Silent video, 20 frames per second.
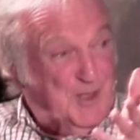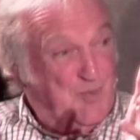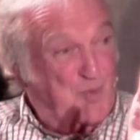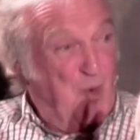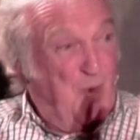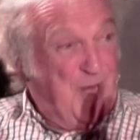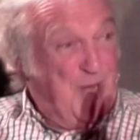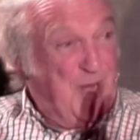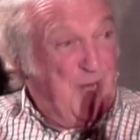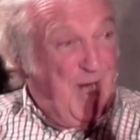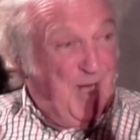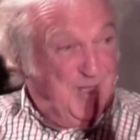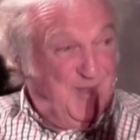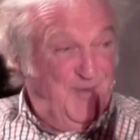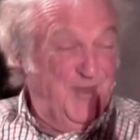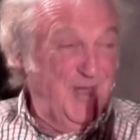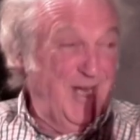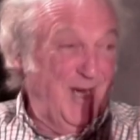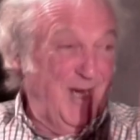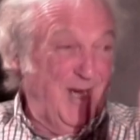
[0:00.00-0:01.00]
walk out
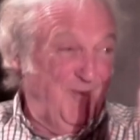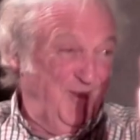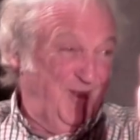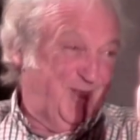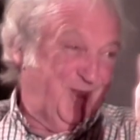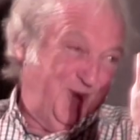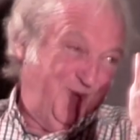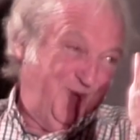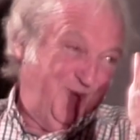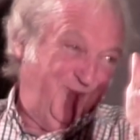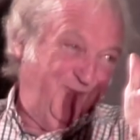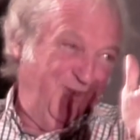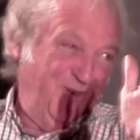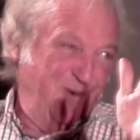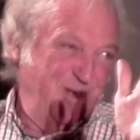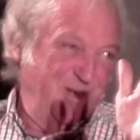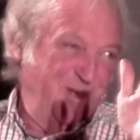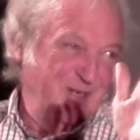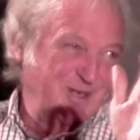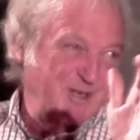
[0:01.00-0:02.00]
of the top floor
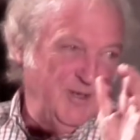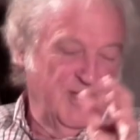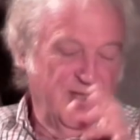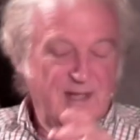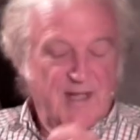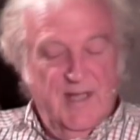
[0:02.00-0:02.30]
window.